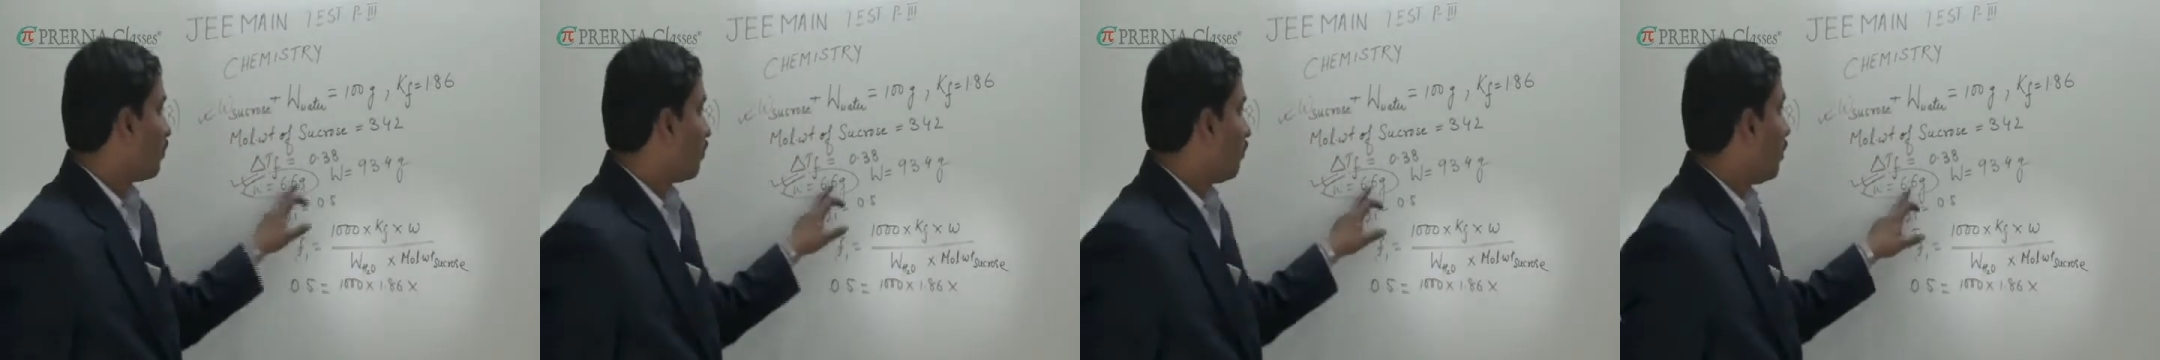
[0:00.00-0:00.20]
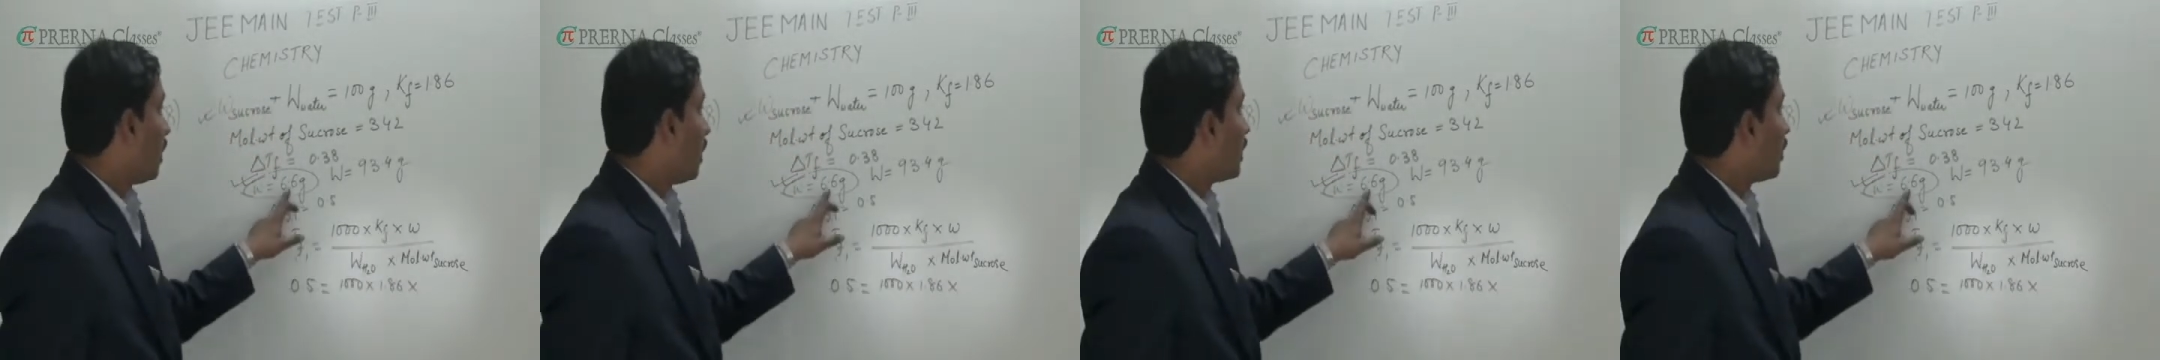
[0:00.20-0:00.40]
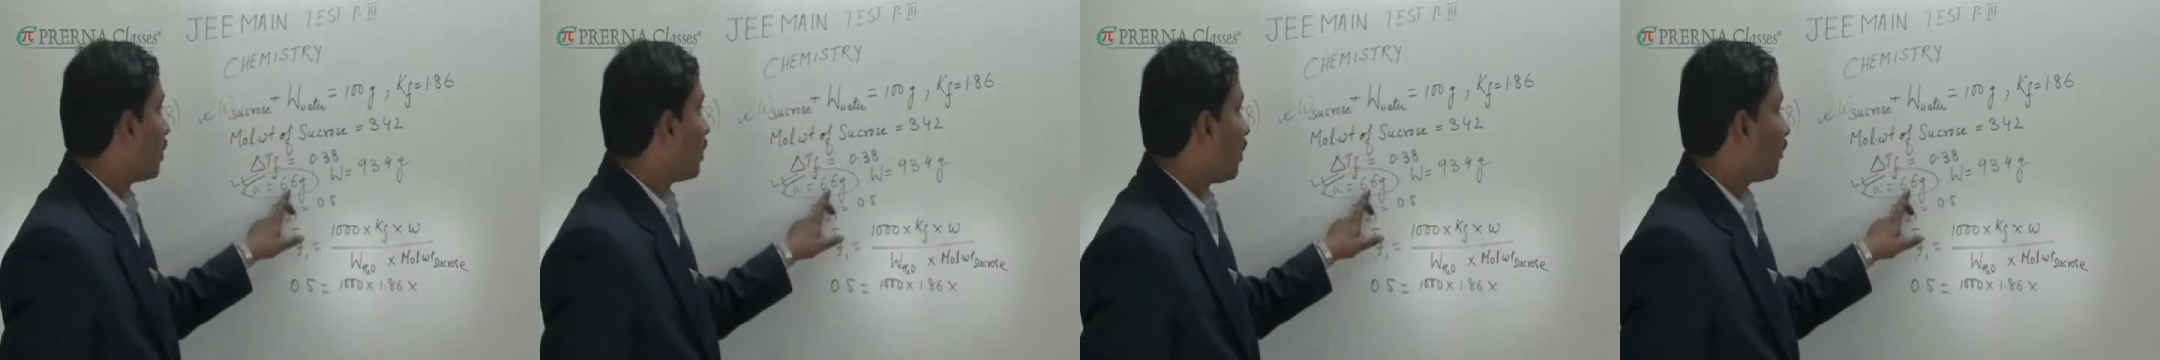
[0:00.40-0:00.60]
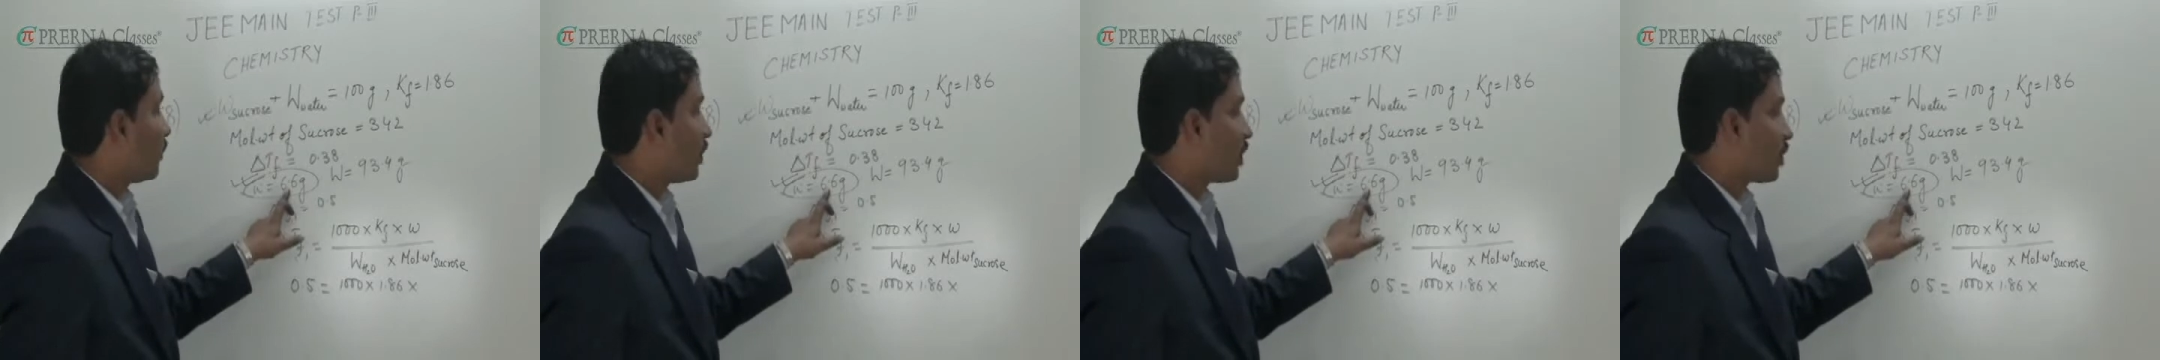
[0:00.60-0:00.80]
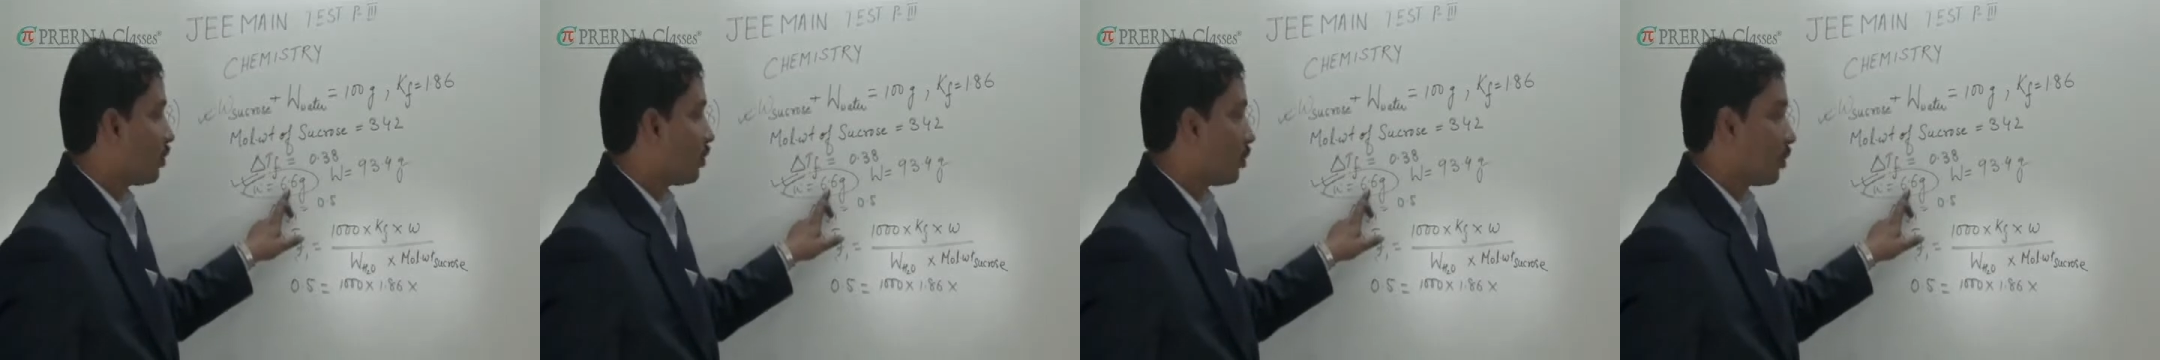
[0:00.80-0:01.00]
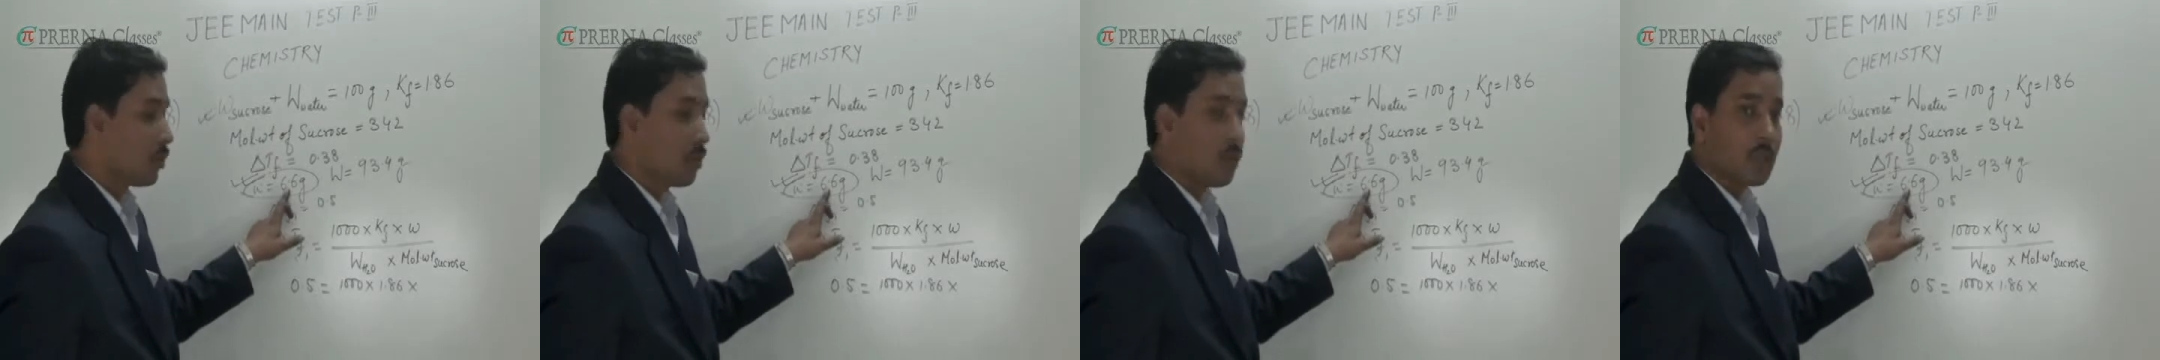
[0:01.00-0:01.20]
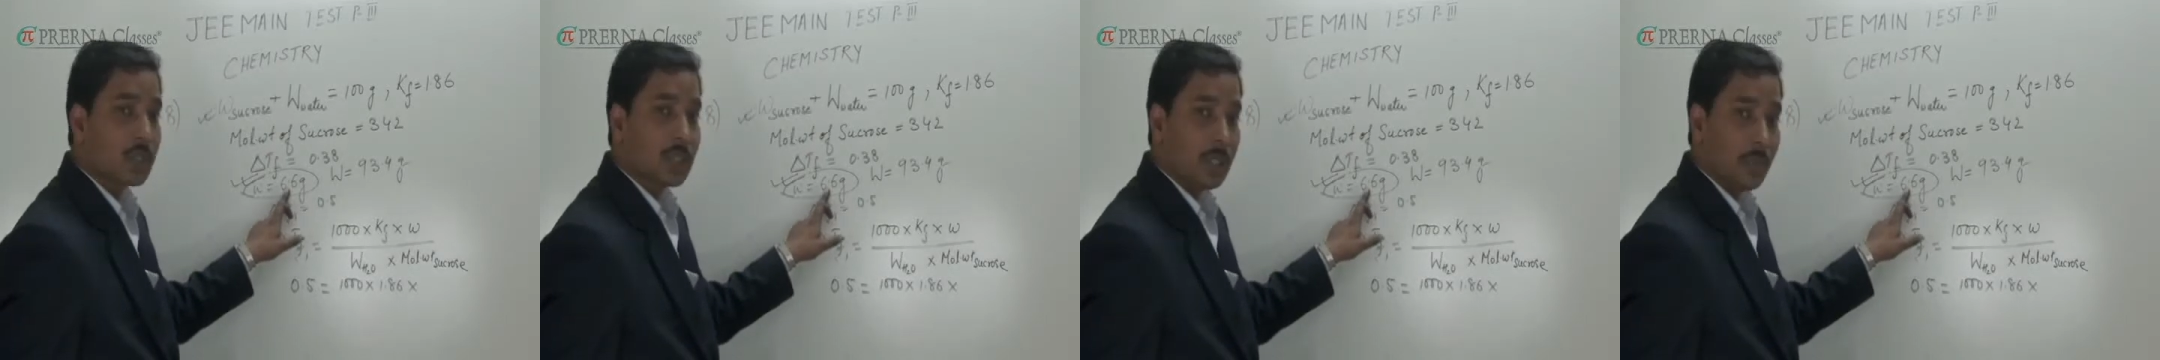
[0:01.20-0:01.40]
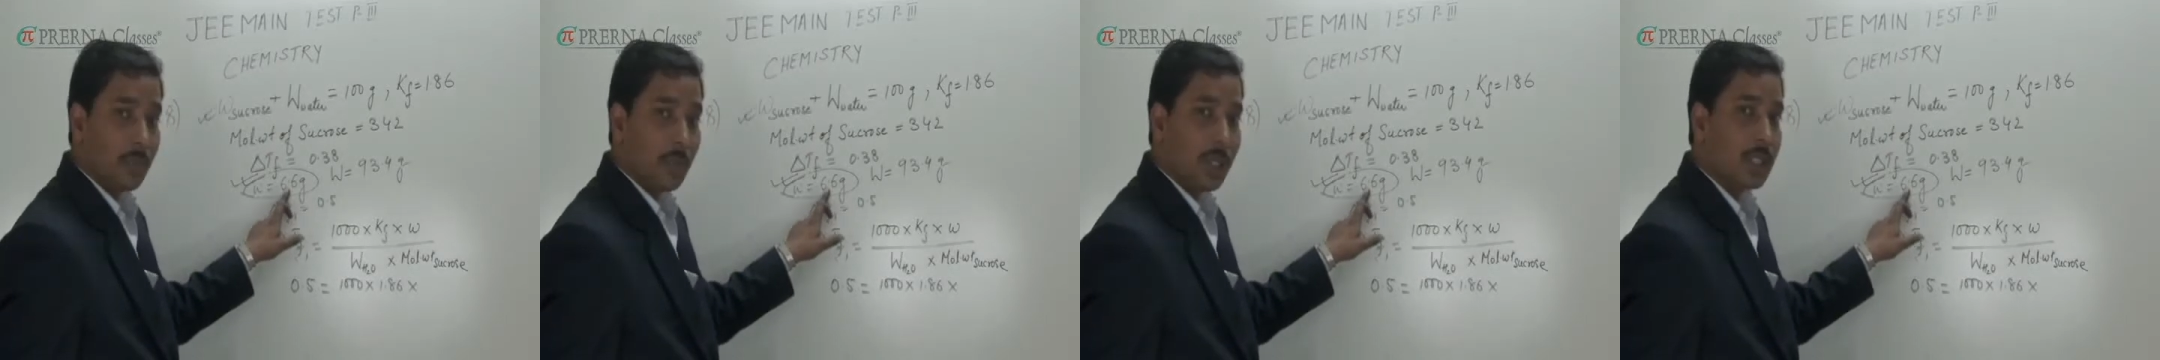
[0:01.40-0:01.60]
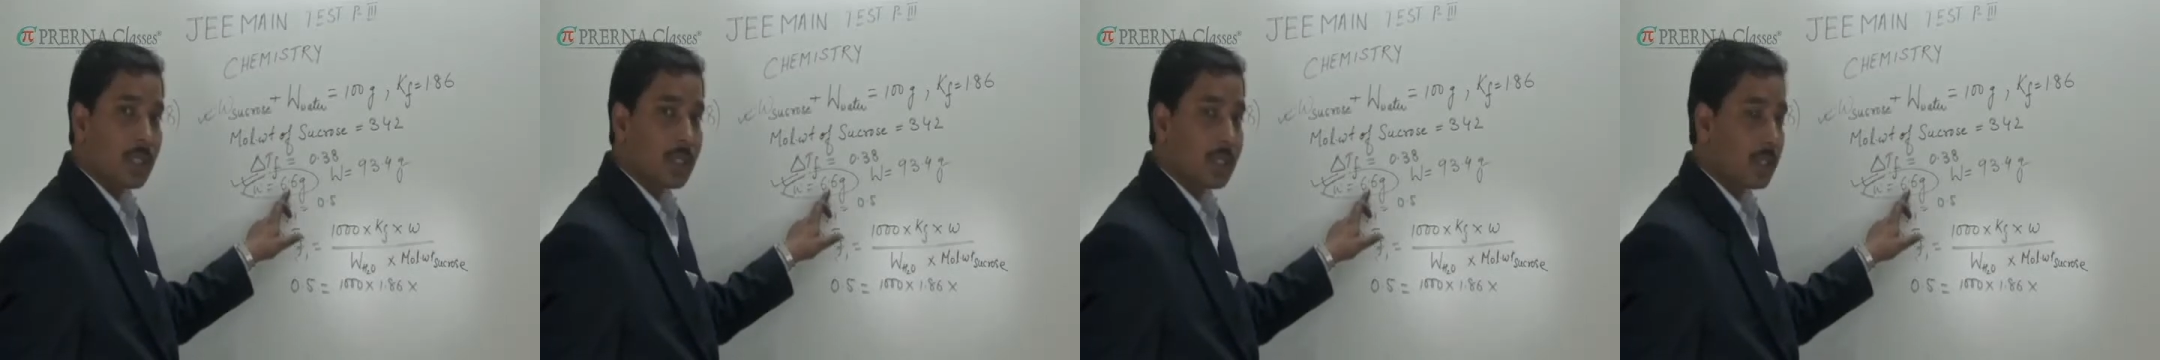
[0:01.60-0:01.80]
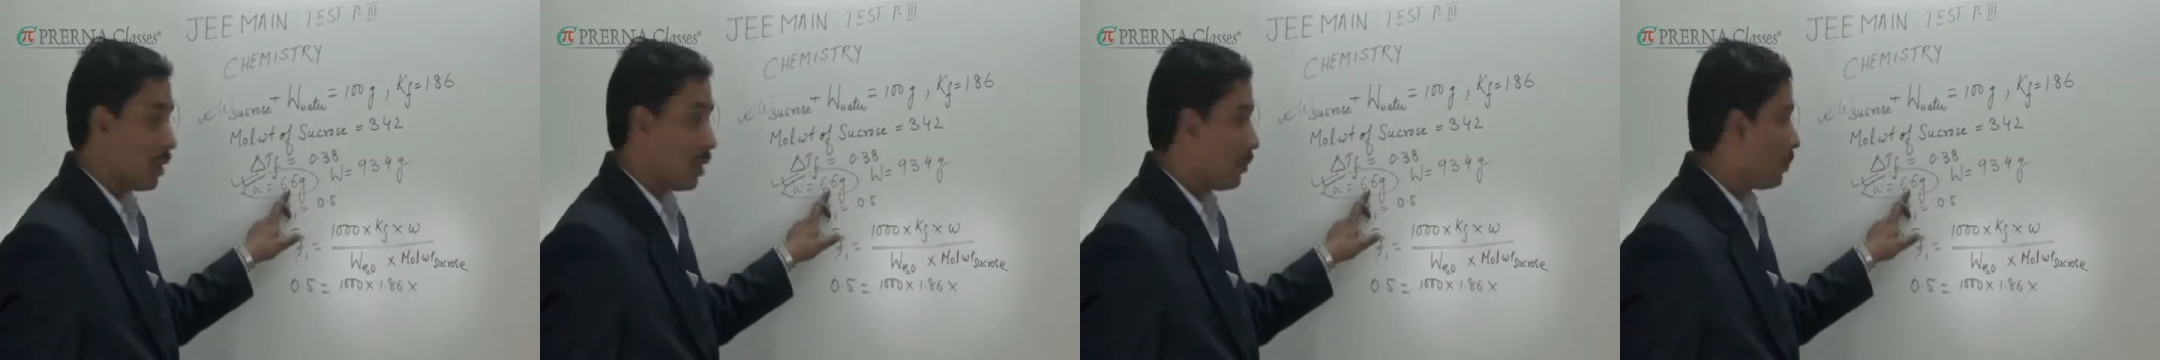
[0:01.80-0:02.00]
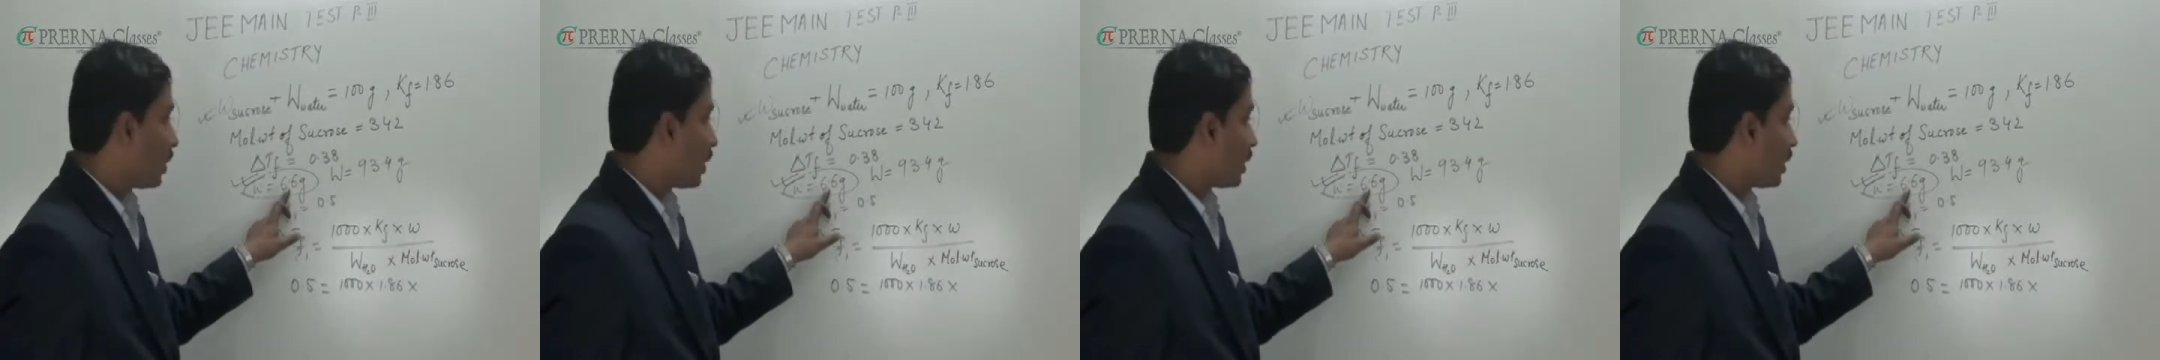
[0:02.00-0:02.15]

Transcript: Weight of the sucrose remains same,